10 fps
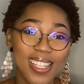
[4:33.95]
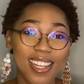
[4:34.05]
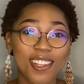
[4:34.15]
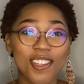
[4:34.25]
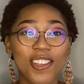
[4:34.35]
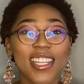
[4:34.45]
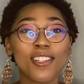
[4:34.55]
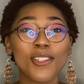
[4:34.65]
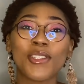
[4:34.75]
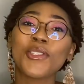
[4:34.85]
that you can
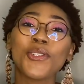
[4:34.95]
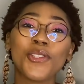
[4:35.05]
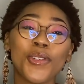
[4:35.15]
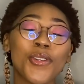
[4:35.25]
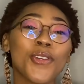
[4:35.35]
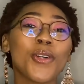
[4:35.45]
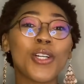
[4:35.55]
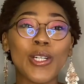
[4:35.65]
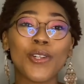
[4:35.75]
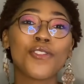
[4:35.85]
use to do your
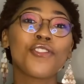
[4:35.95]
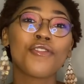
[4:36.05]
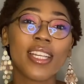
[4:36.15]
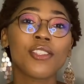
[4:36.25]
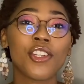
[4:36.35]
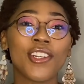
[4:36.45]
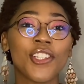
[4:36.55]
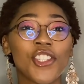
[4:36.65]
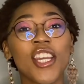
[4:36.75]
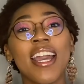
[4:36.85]
own research.